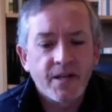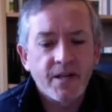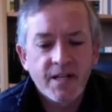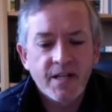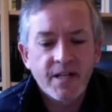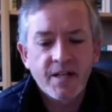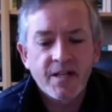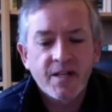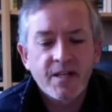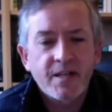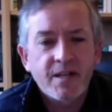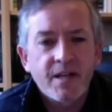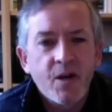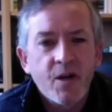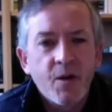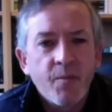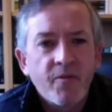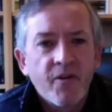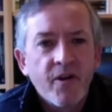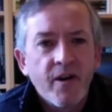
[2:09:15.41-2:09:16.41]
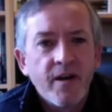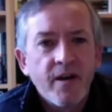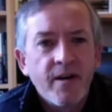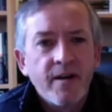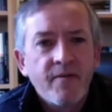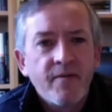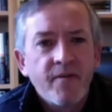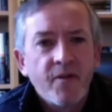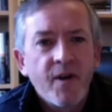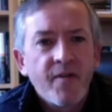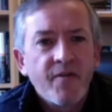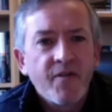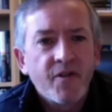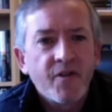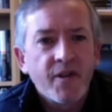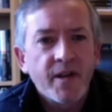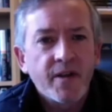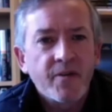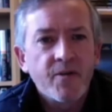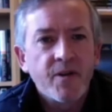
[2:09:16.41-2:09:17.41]
There's there's scope for for
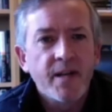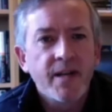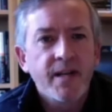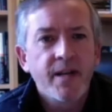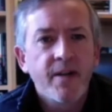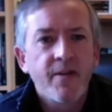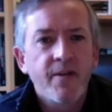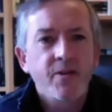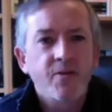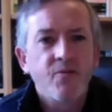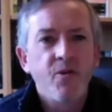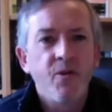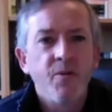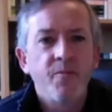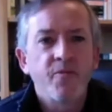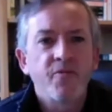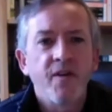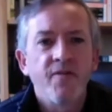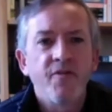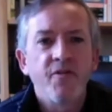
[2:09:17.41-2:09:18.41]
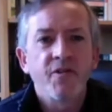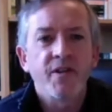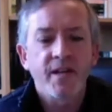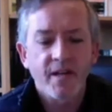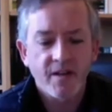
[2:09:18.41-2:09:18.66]
everything really. You know, there's room for everything.